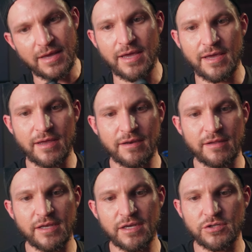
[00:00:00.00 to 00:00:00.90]

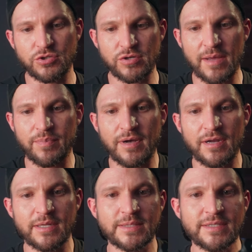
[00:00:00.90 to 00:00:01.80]
and the
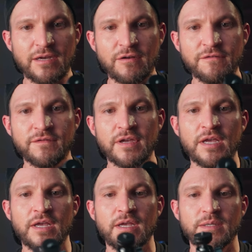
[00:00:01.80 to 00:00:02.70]
tripod itself.
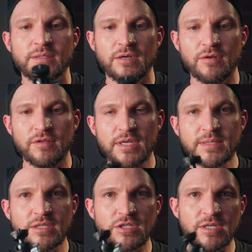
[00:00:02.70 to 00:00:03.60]
So
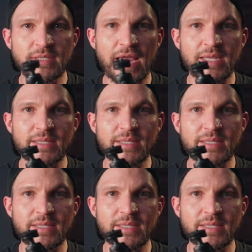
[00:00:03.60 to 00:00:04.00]
this is just a